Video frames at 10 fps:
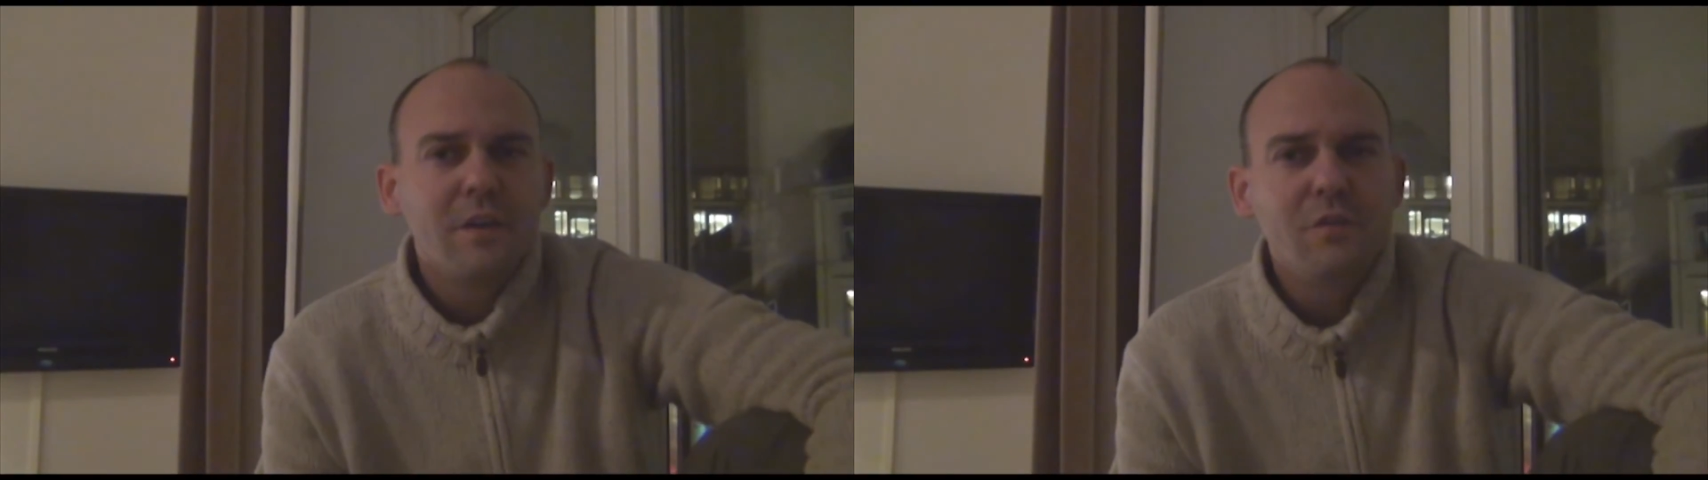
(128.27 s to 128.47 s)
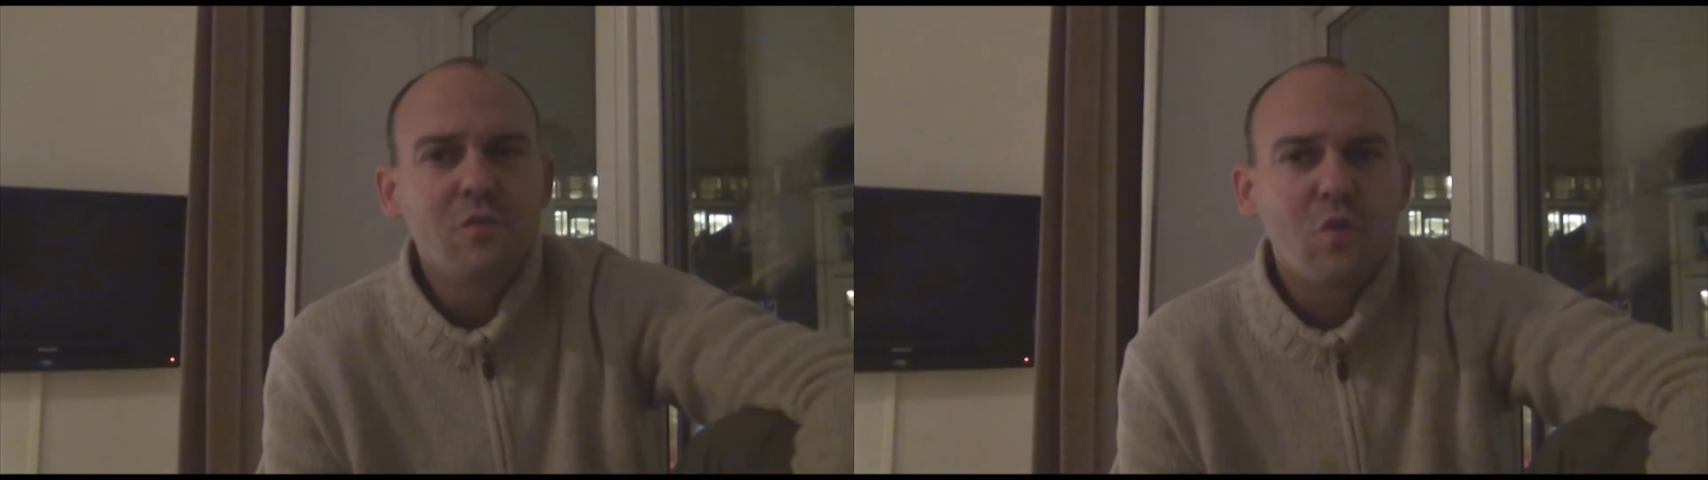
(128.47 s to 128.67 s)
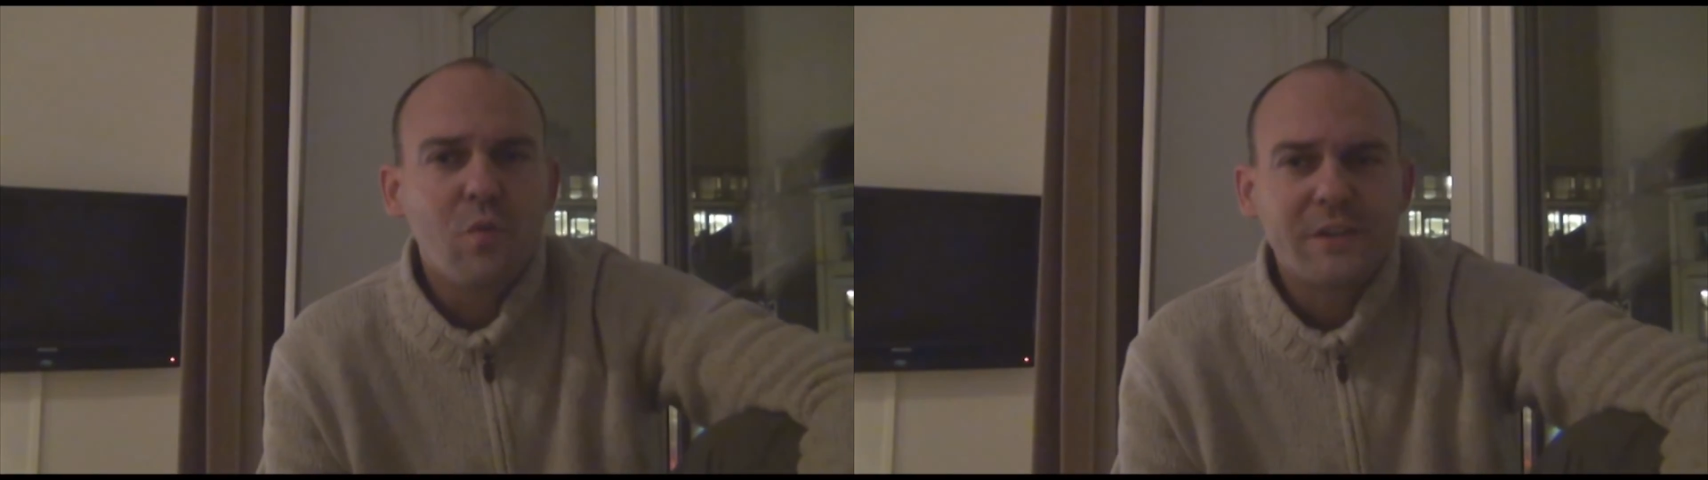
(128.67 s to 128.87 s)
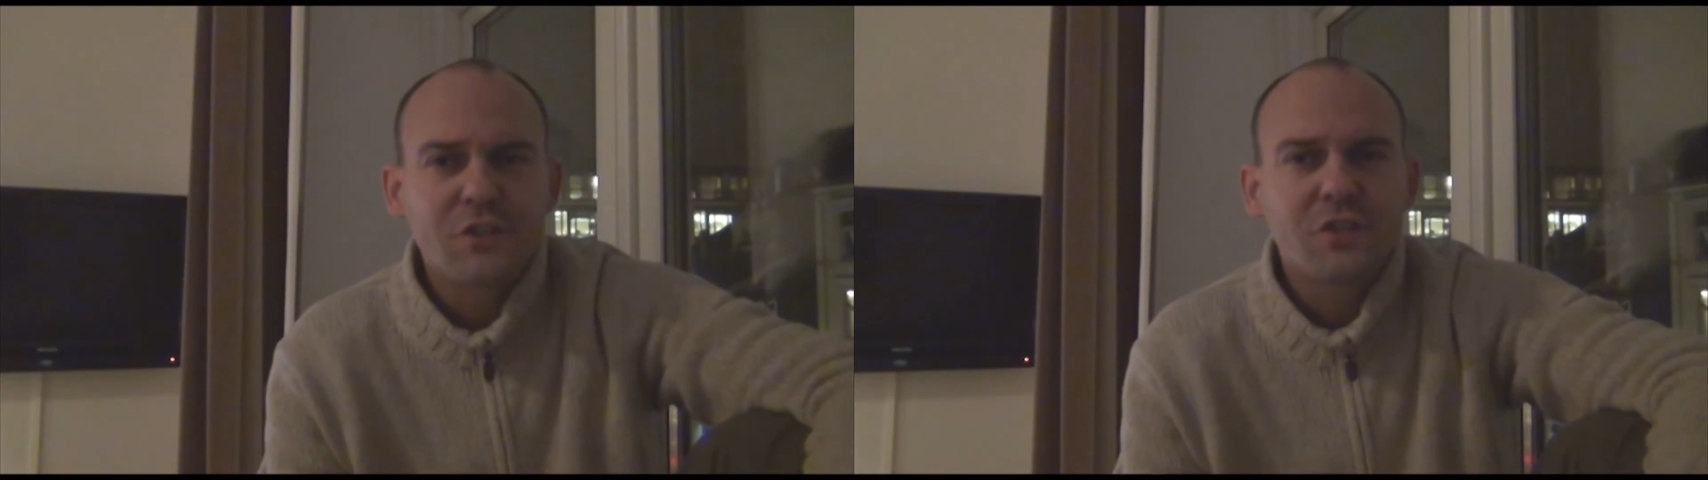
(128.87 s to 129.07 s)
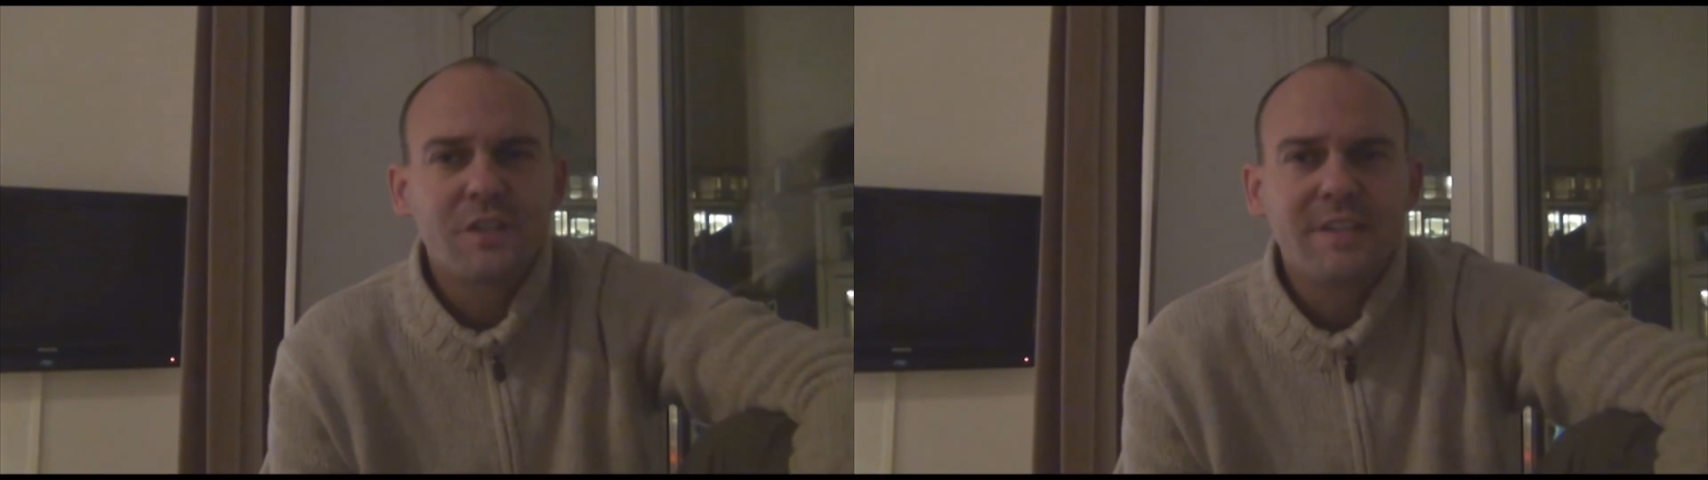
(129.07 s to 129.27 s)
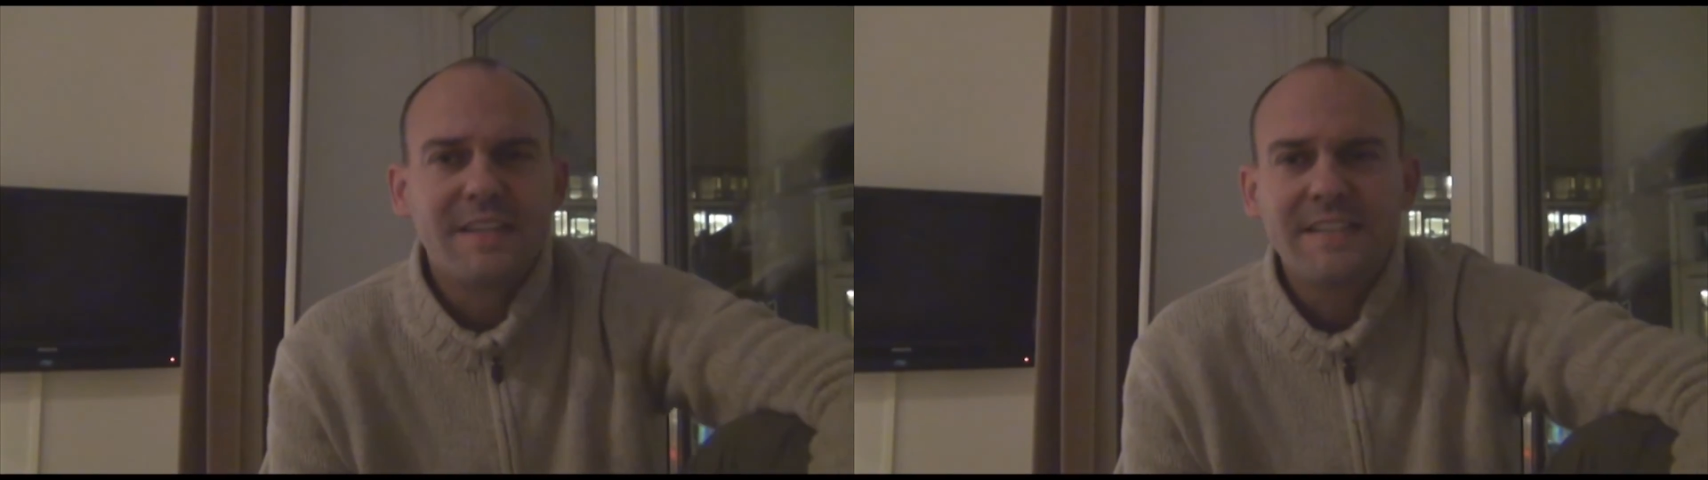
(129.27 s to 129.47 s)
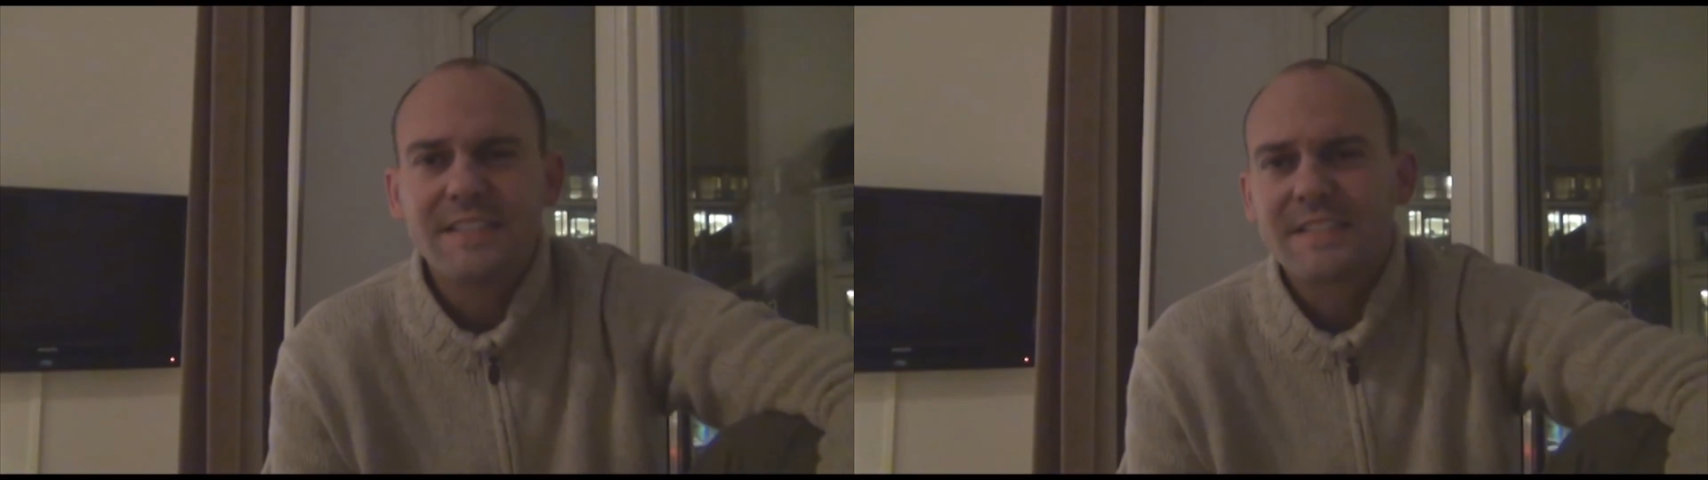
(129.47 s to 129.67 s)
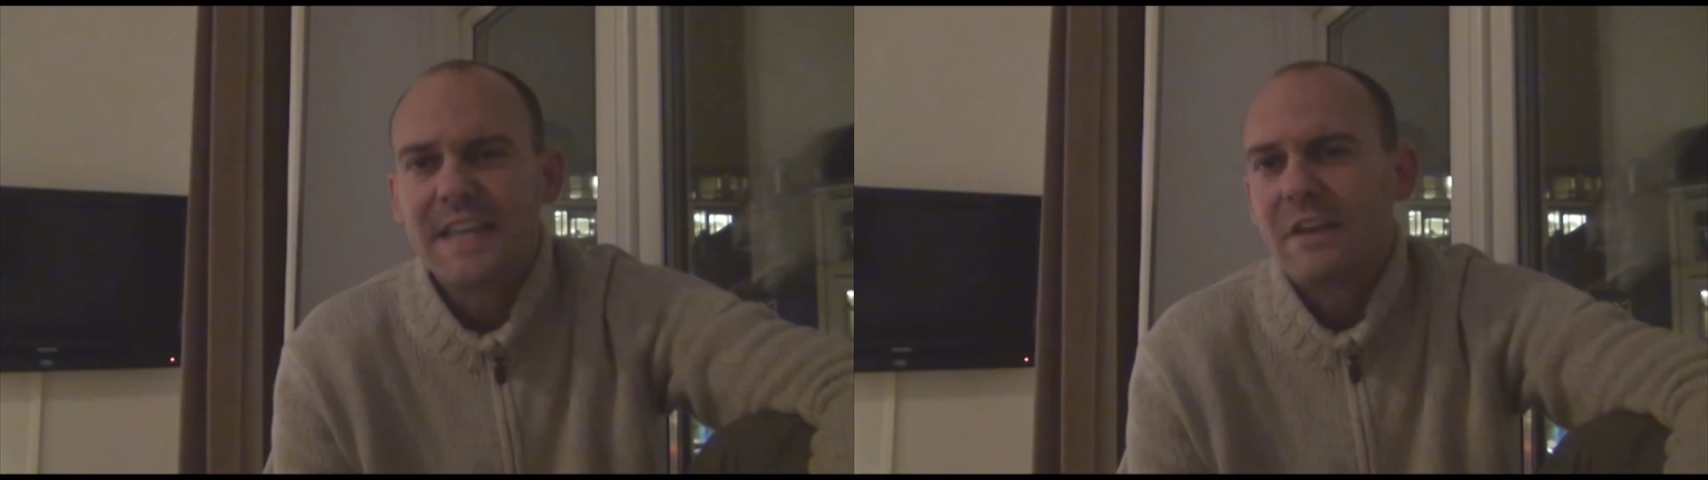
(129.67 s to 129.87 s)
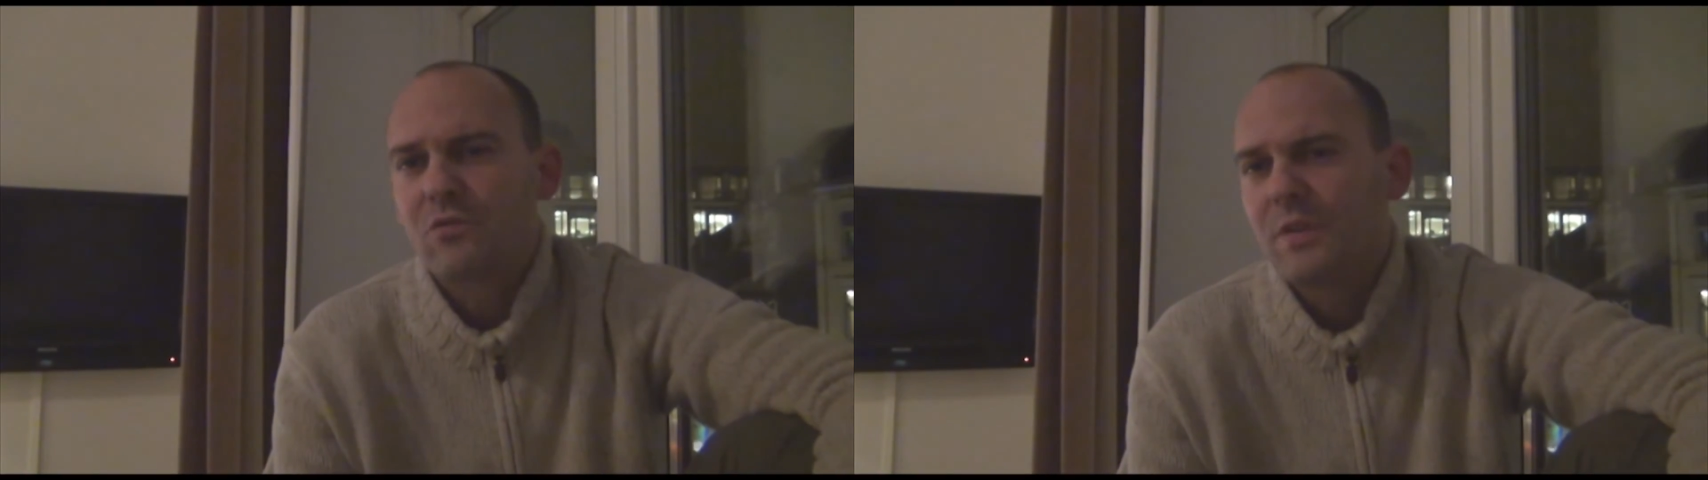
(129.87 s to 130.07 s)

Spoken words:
you question, is that